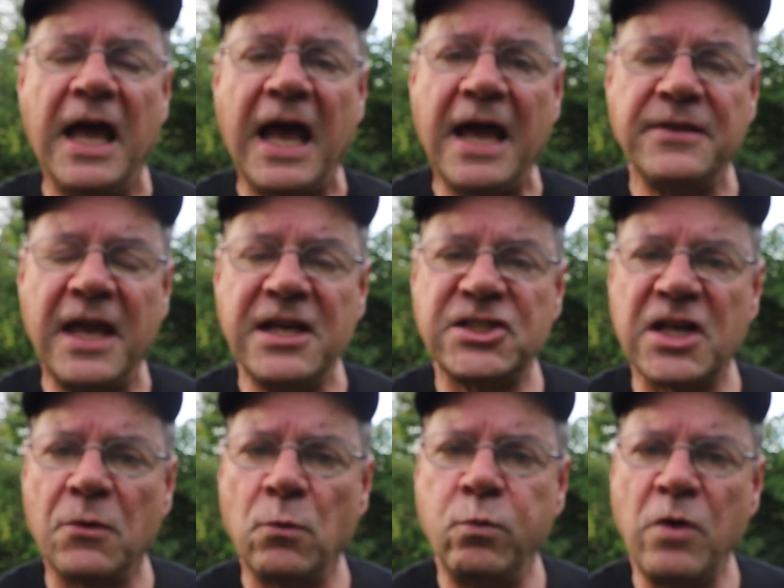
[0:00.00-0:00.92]
and it's
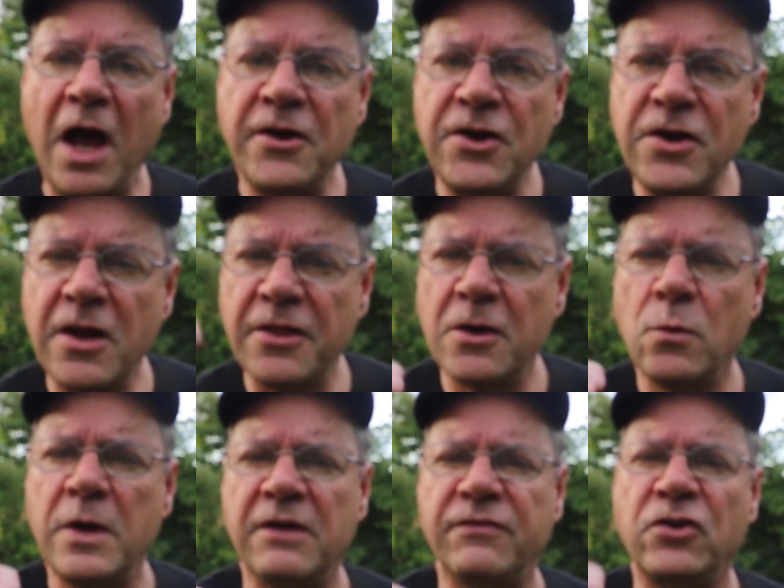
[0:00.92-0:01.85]
another
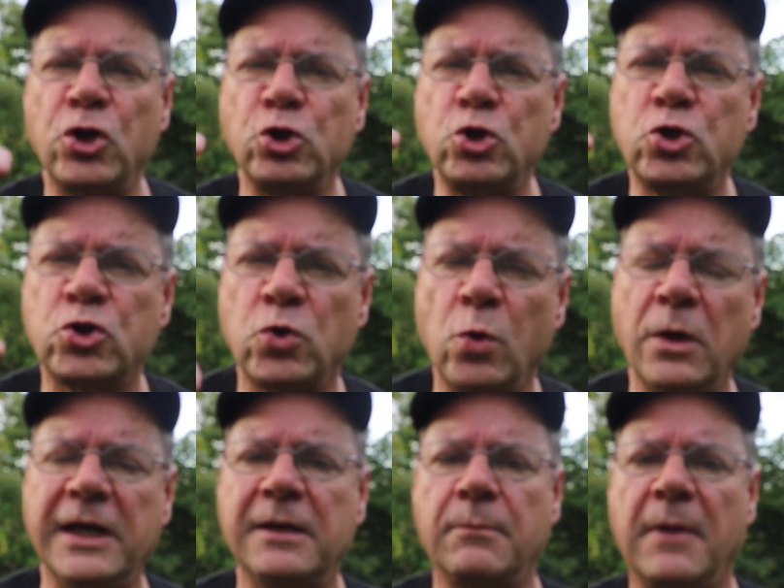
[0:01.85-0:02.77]
way of
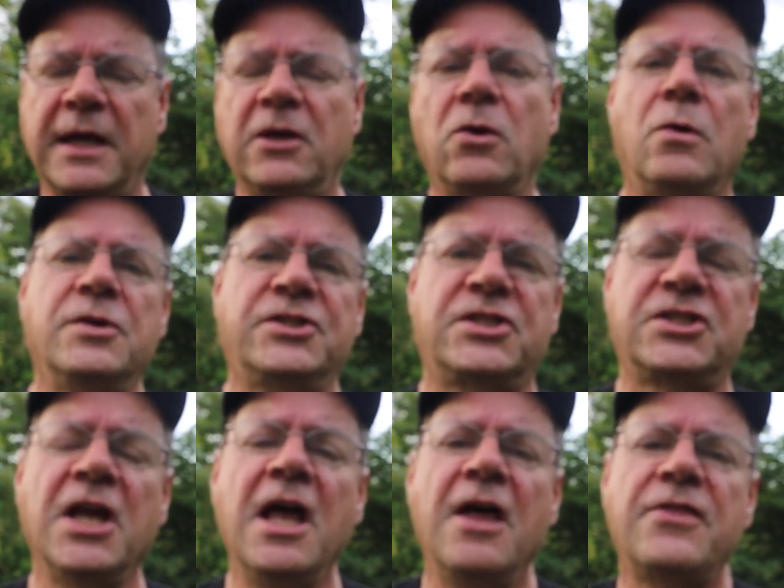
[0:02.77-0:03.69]
controlling my
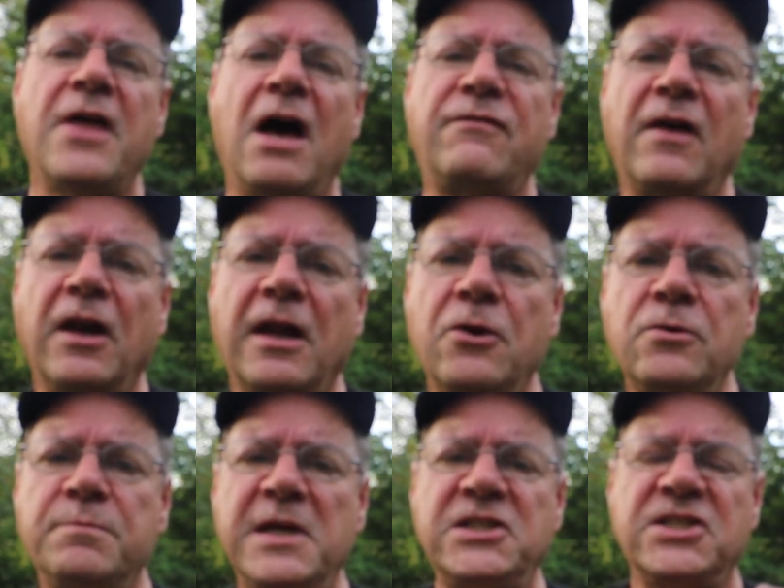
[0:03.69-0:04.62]
costs that have
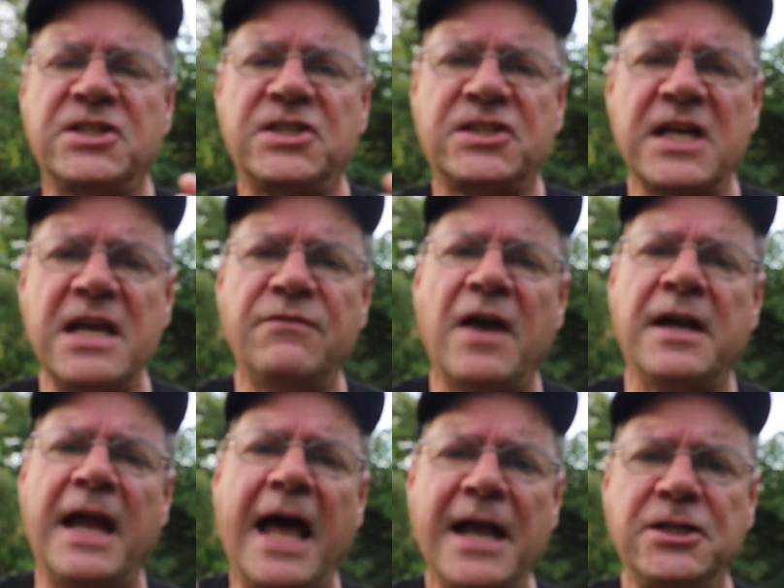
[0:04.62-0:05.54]
allowed me to save
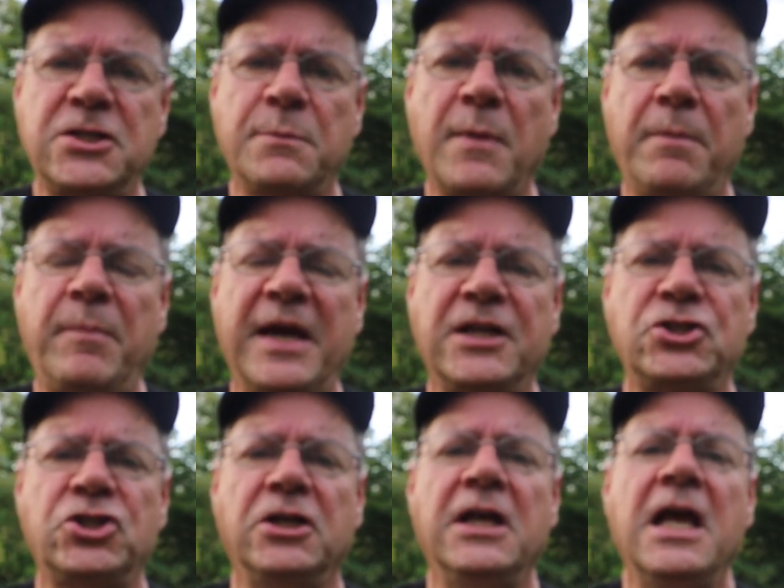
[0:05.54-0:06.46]
and add to my
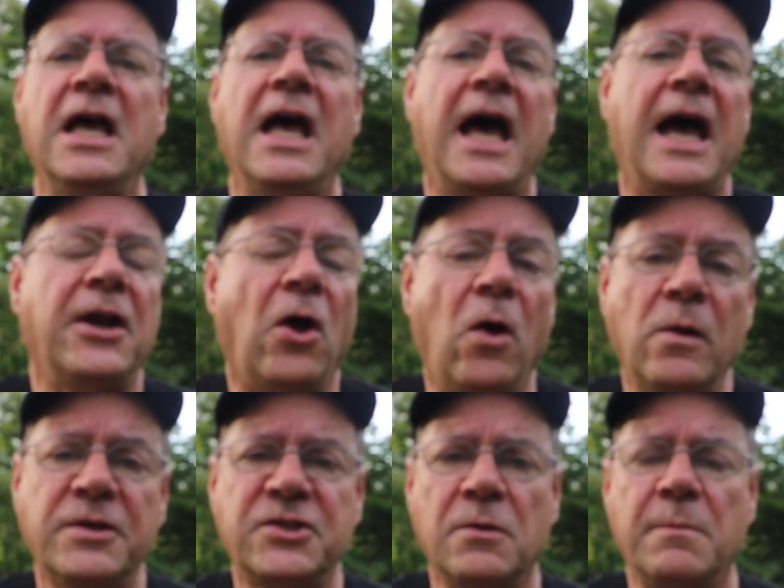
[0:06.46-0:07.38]
pension. And
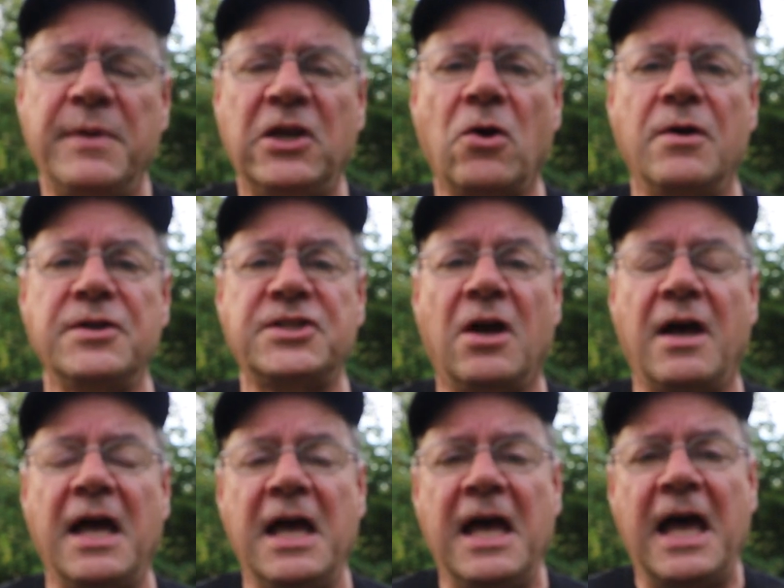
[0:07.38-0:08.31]
also because
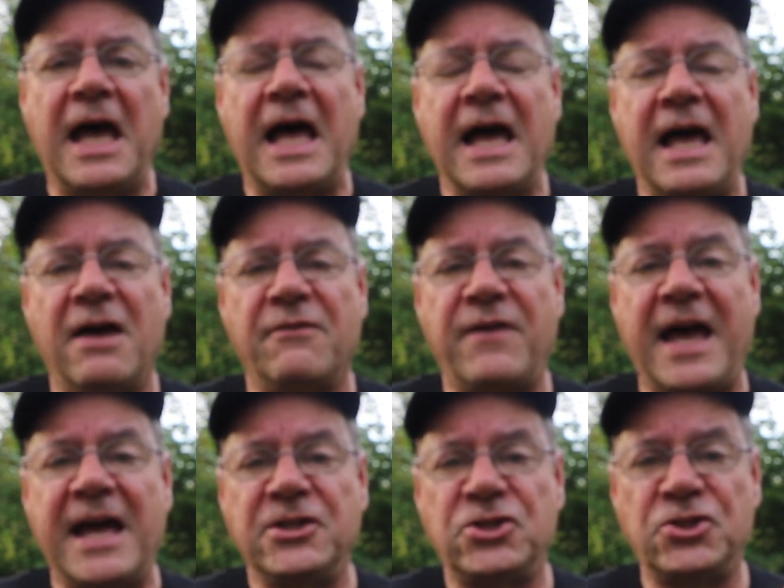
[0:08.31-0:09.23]
I have
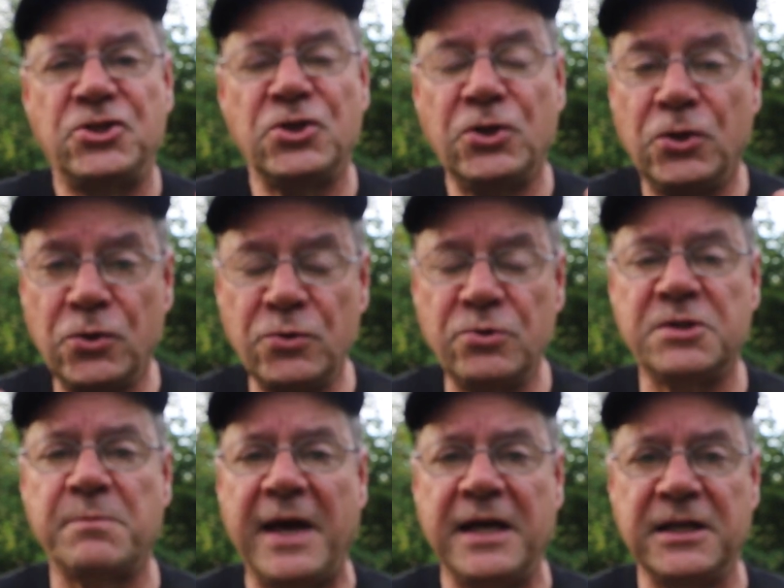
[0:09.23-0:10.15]
had to
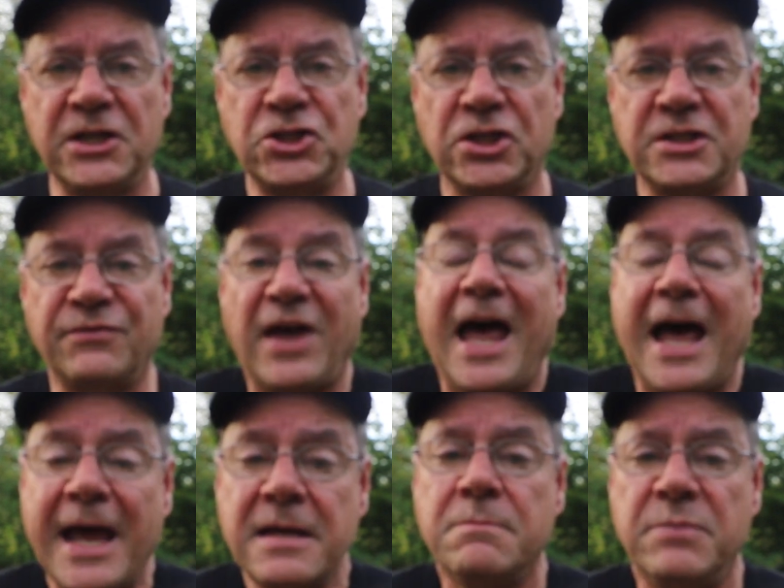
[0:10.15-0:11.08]
use my initiative
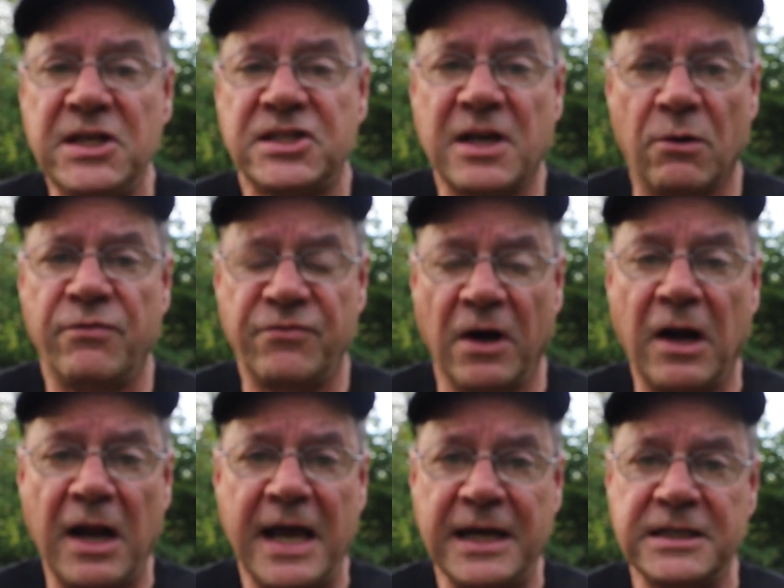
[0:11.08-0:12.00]
and be
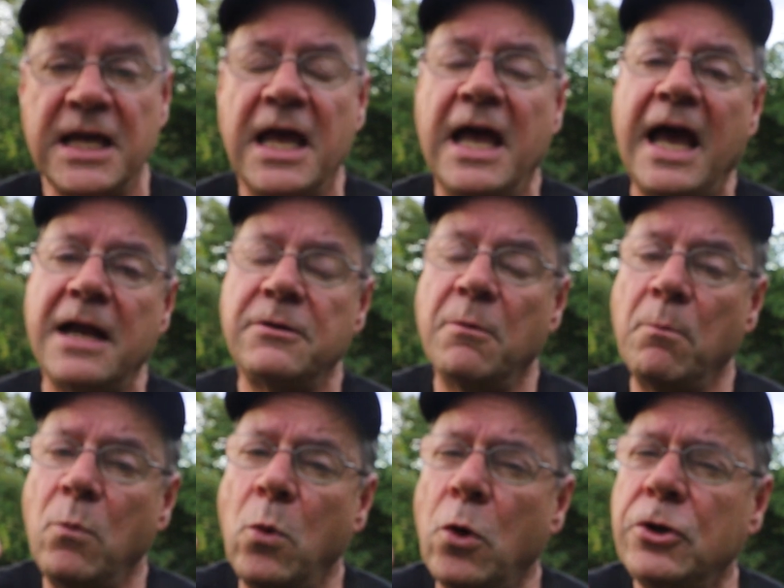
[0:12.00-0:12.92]
self-reliant, and the
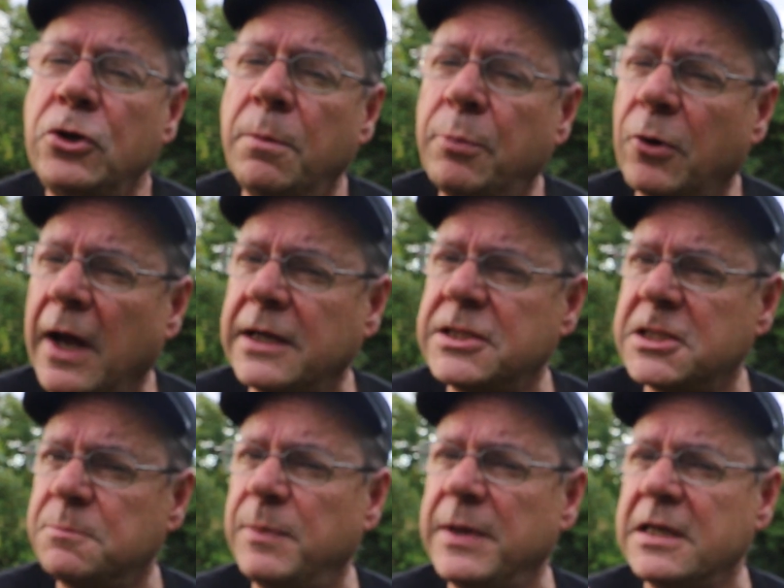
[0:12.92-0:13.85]
more you
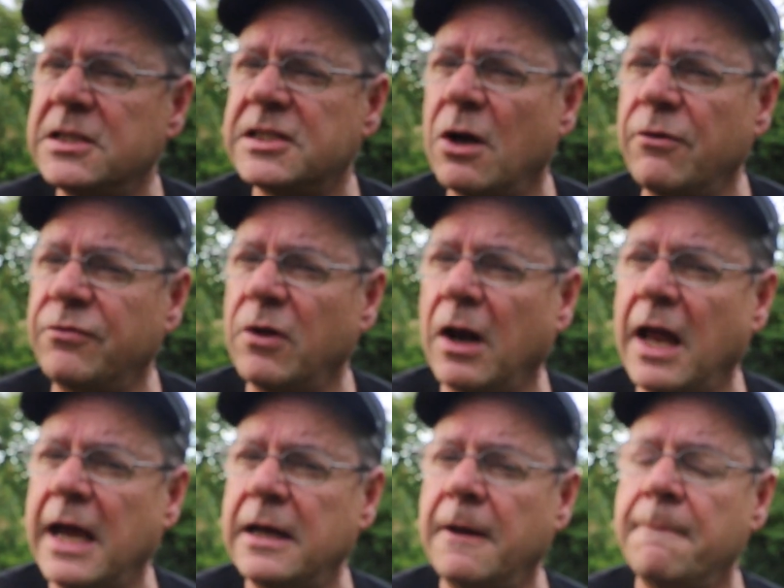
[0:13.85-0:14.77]
practice being
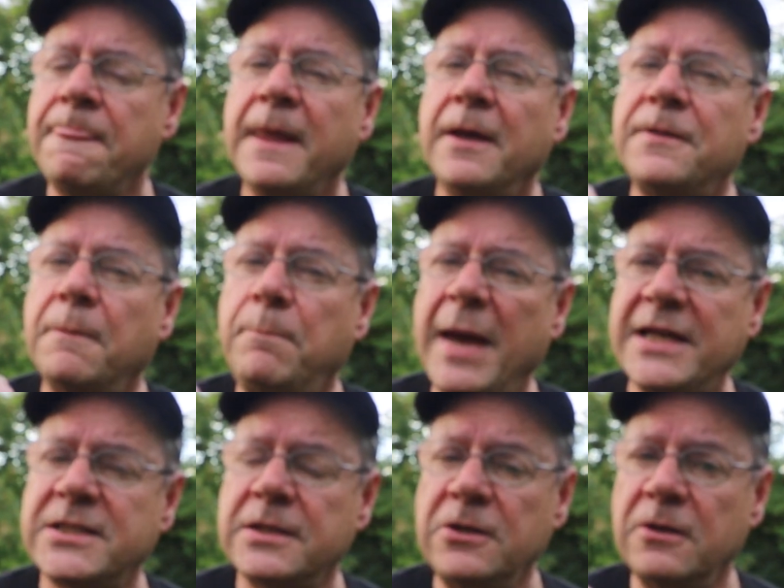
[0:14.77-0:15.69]
self-reliant, the
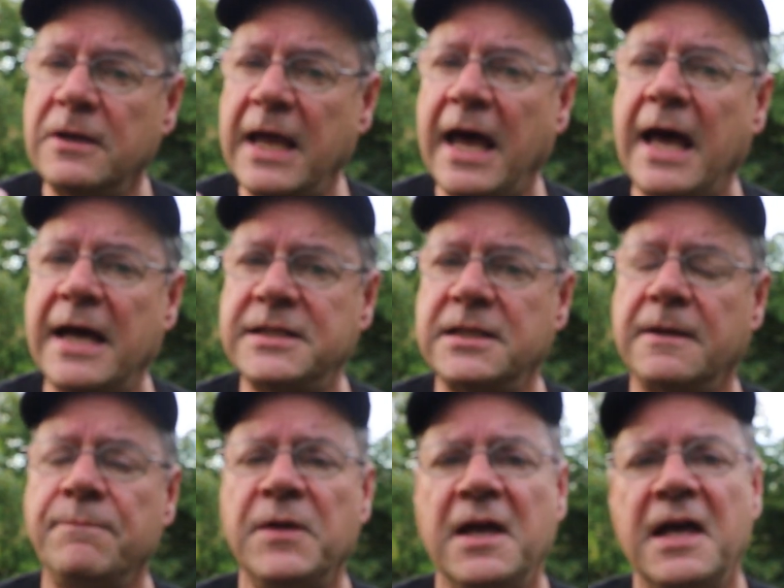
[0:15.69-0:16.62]
better you get at it.